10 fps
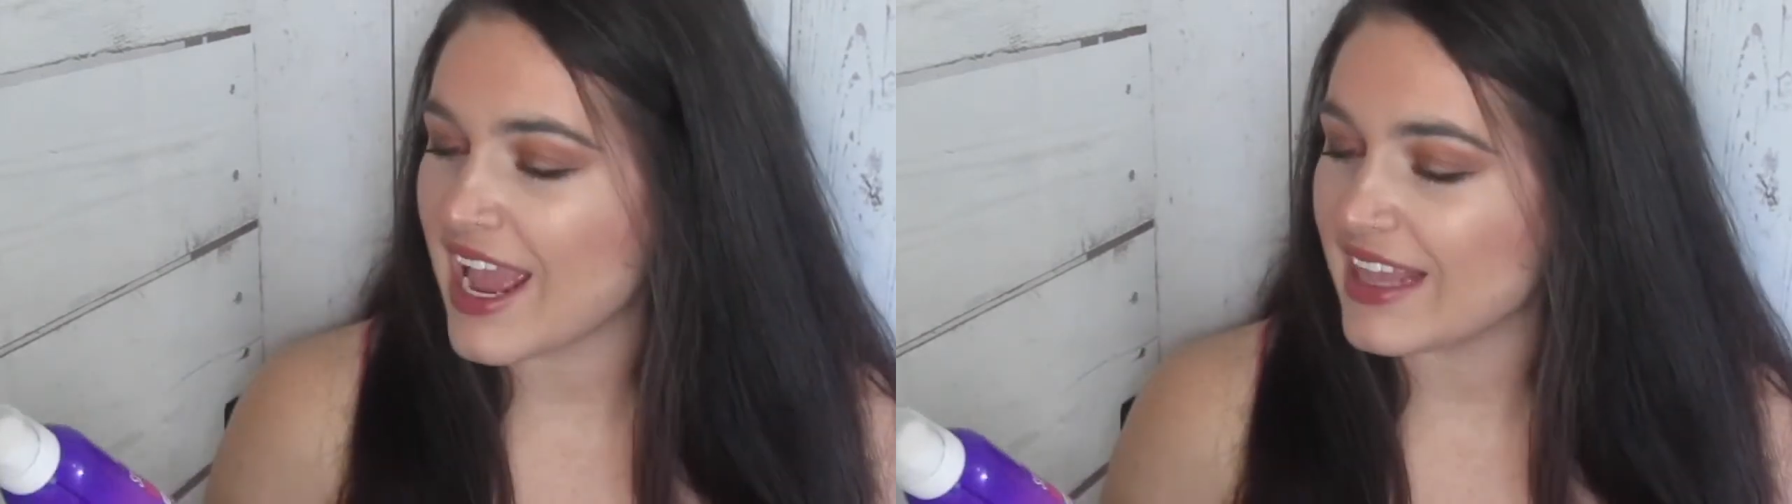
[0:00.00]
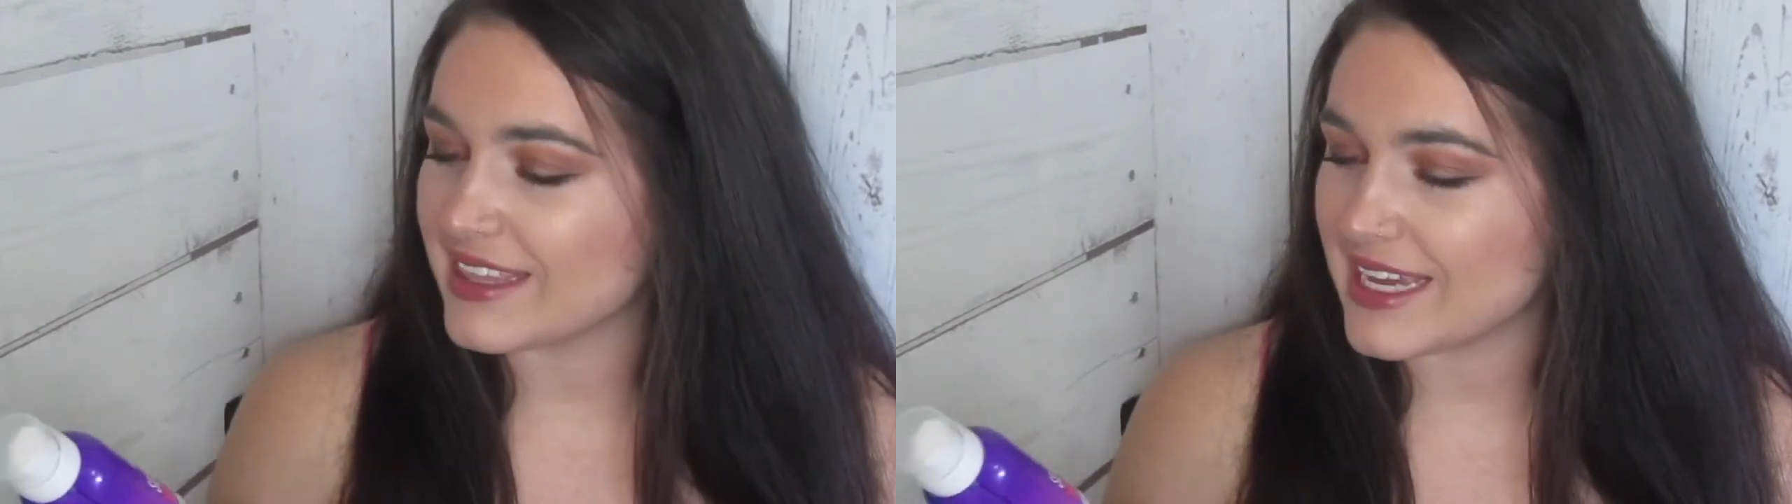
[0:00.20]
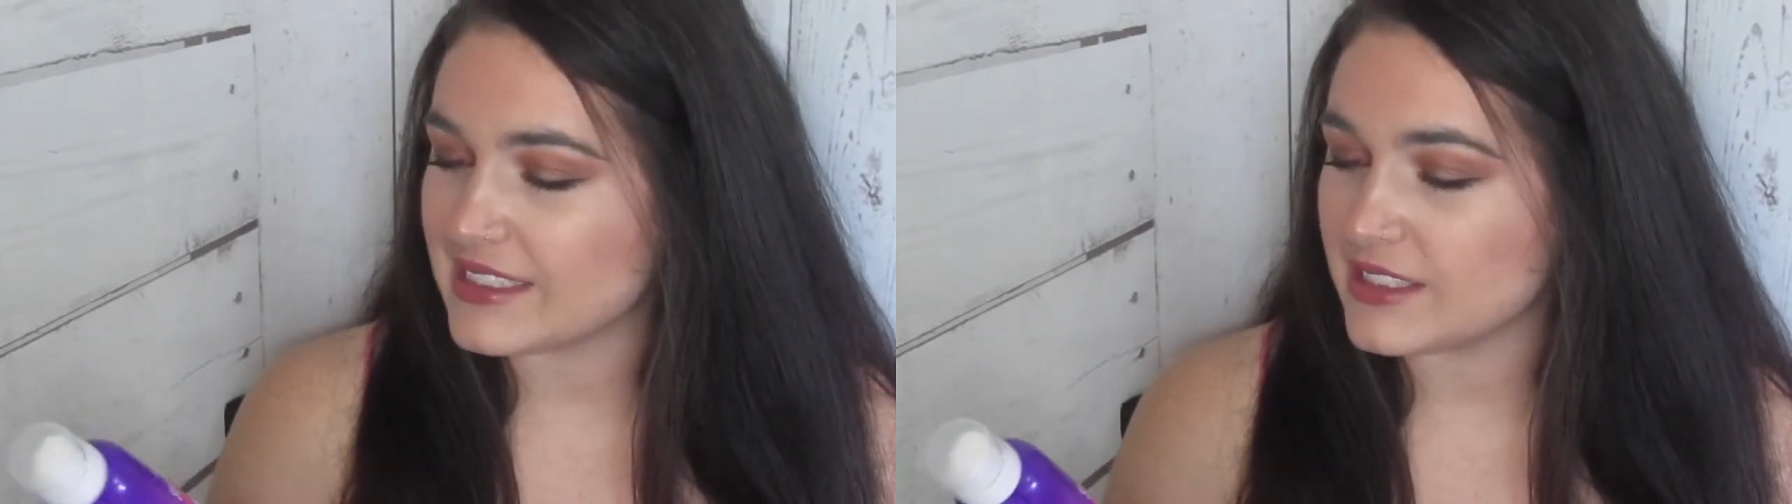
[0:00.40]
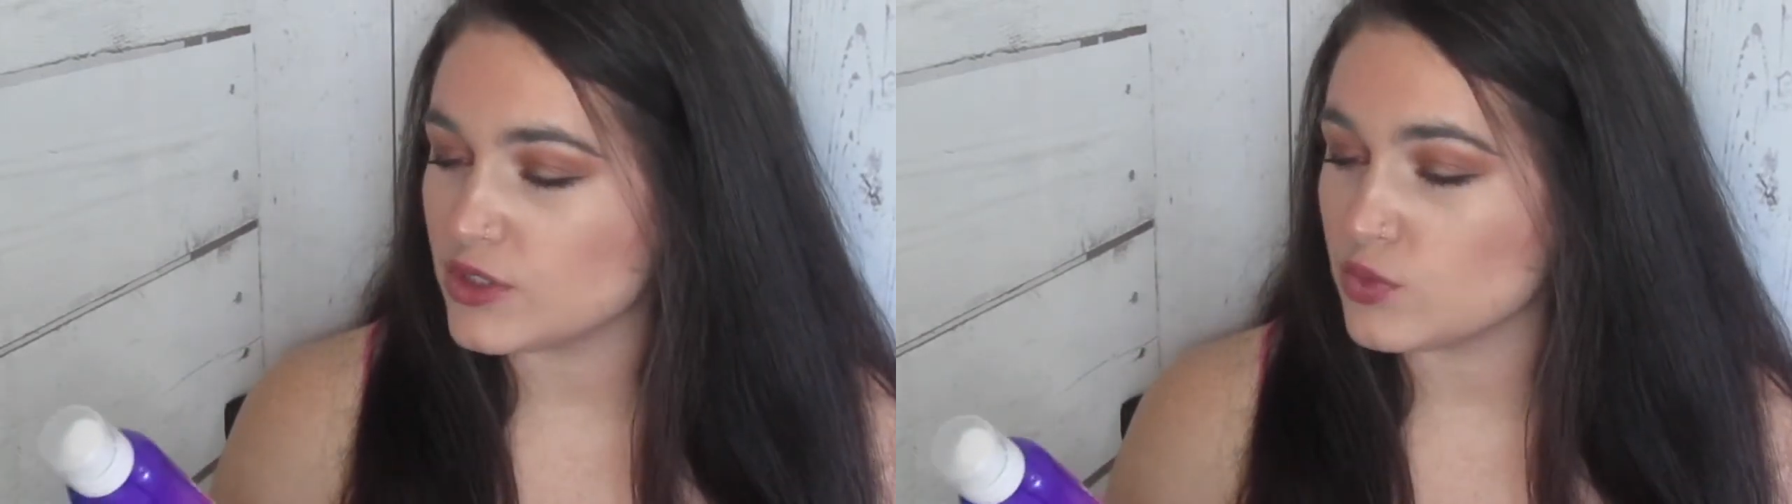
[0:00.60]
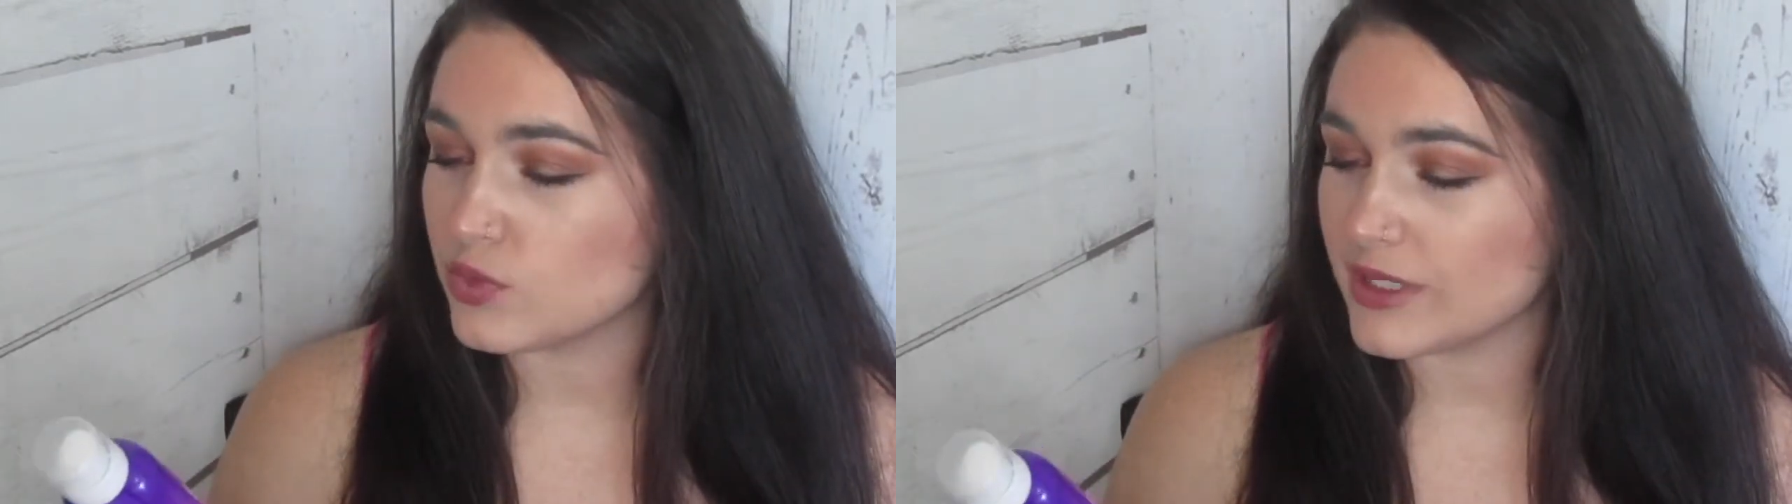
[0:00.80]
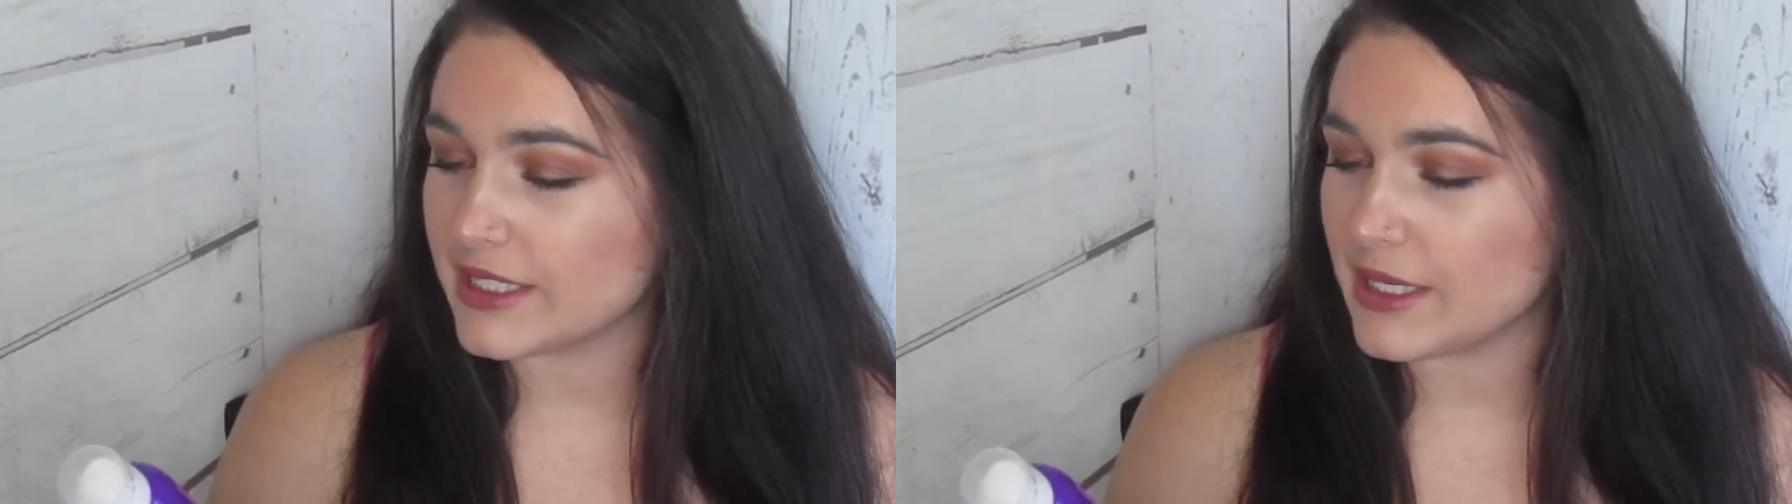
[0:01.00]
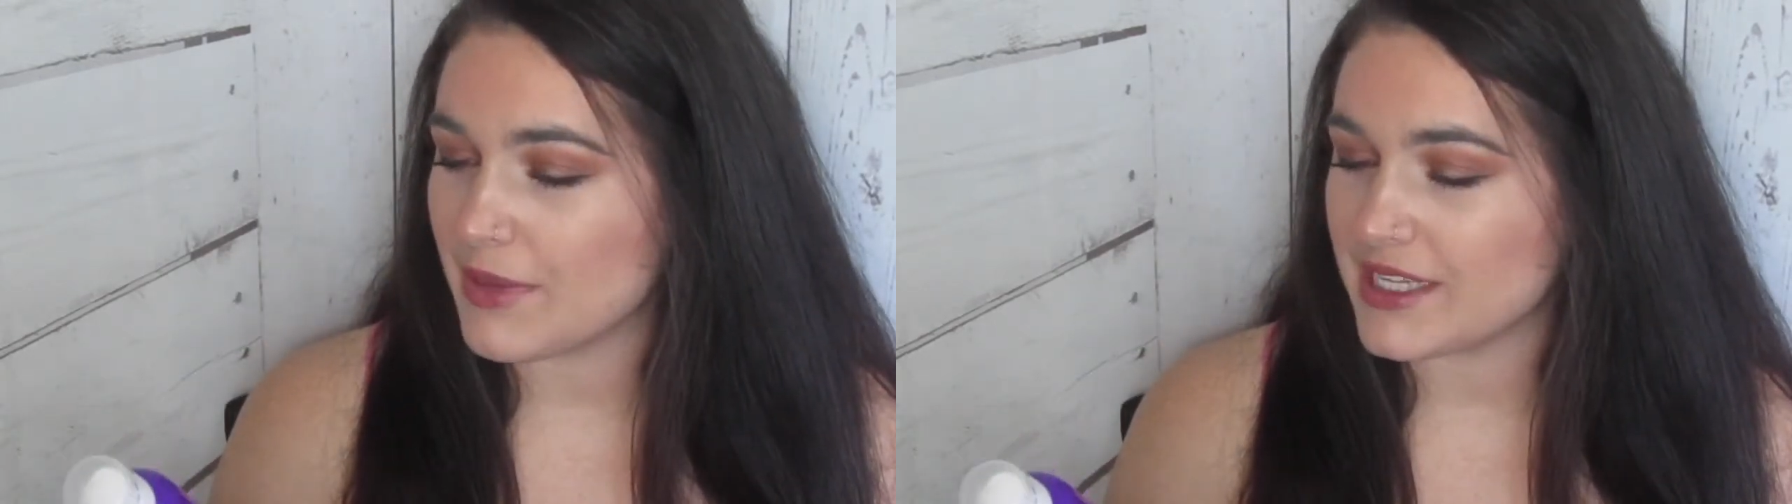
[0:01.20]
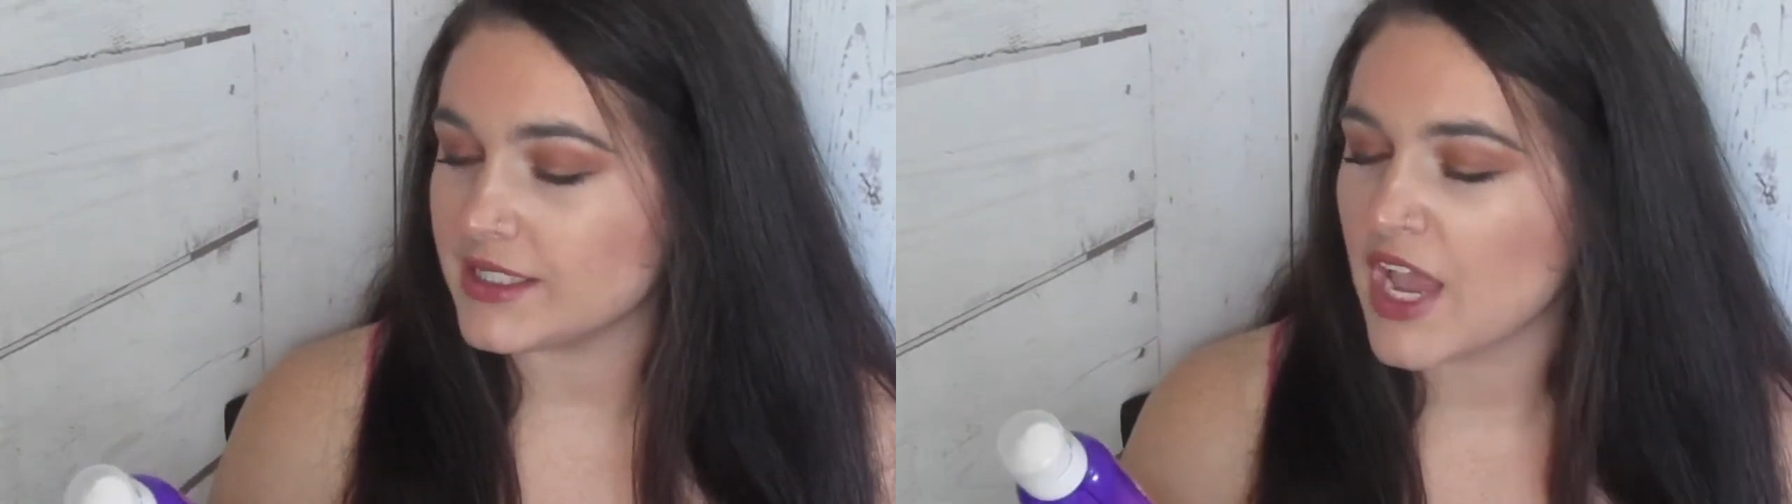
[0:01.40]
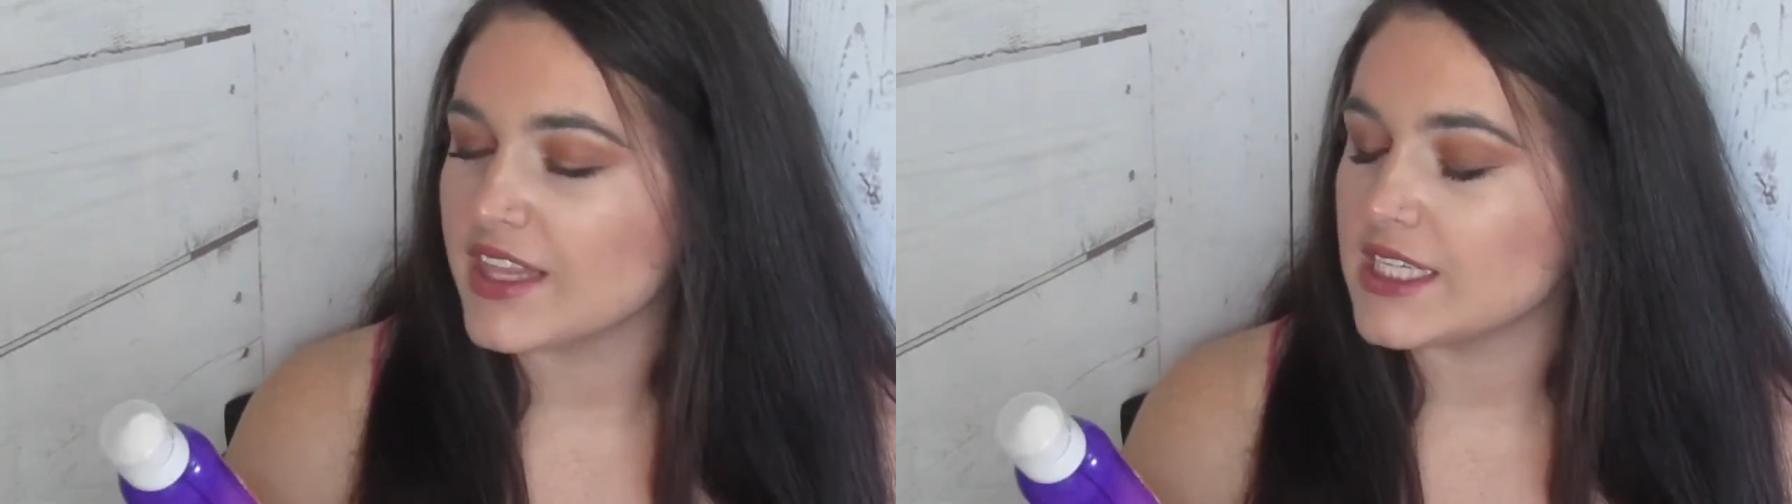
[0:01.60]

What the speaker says: this is really amazing.